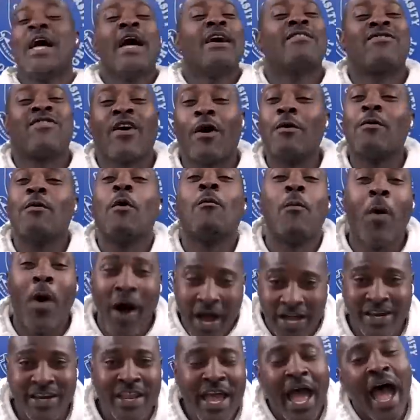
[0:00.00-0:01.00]
So
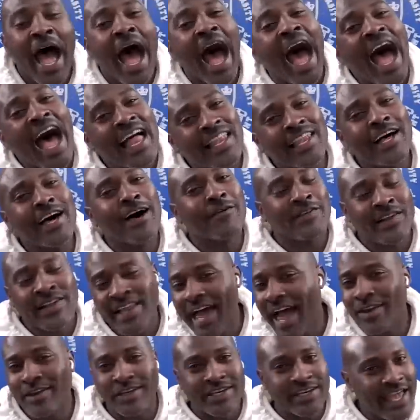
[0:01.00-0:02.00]
one, I love
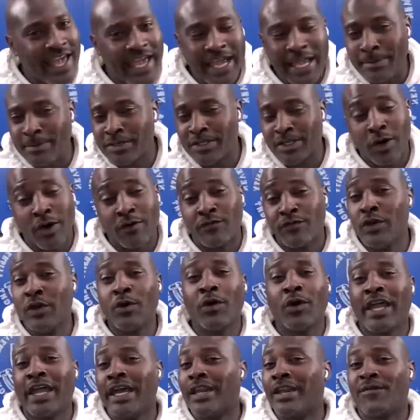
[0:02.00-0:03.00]
clowning names. So if
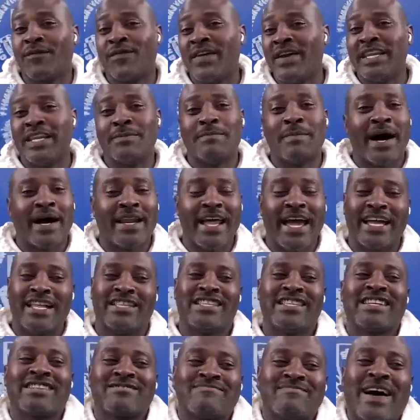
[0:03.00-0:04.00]
you get offended by
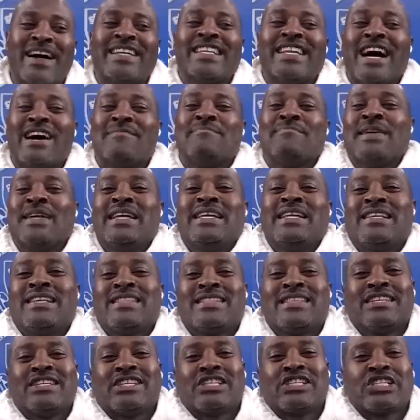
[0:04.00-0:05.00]
that, this might not be
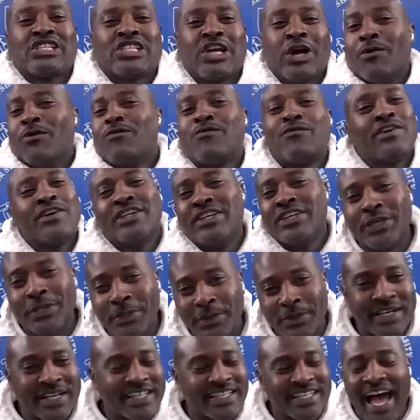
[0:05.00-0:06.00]
the show for
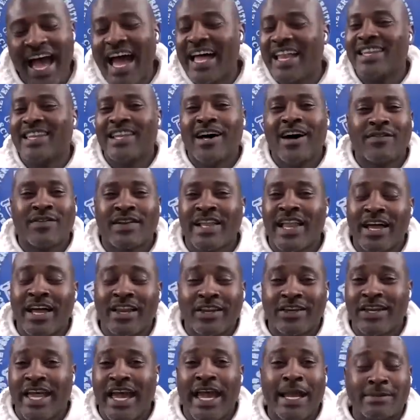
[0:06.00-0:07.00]
you. Cause I love
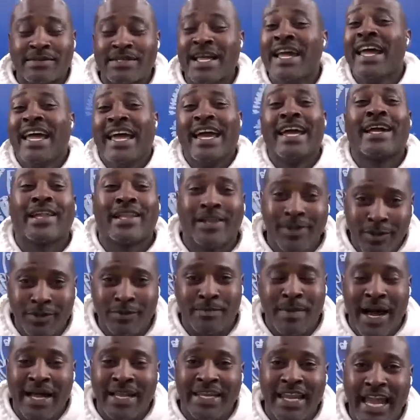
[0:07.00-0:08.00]
clowning names, including
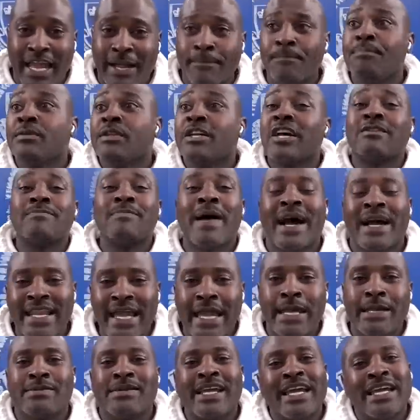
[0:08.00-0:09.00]
my name, cause my
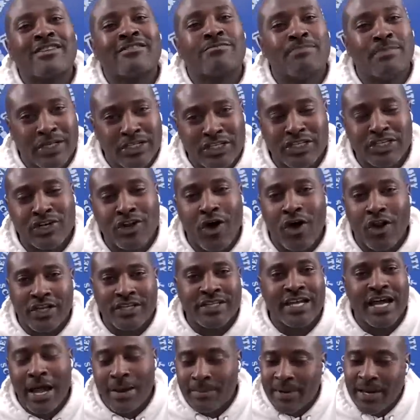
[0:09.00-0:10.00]
name gets butchered all the
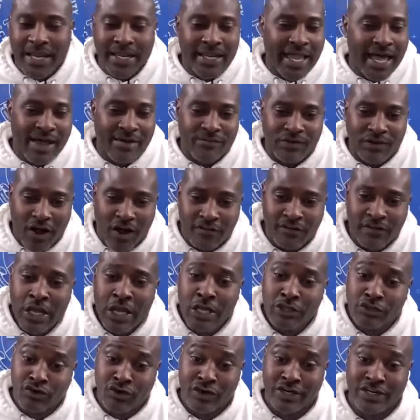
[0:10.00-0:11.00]
time and I laugh it off.
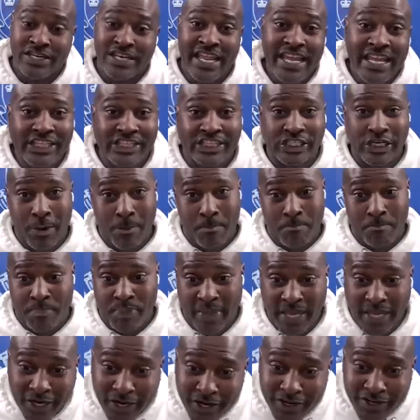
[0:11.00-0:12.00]
Trenicia
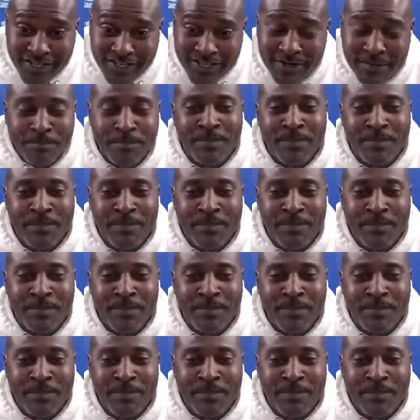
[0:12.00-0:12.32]
Biggers?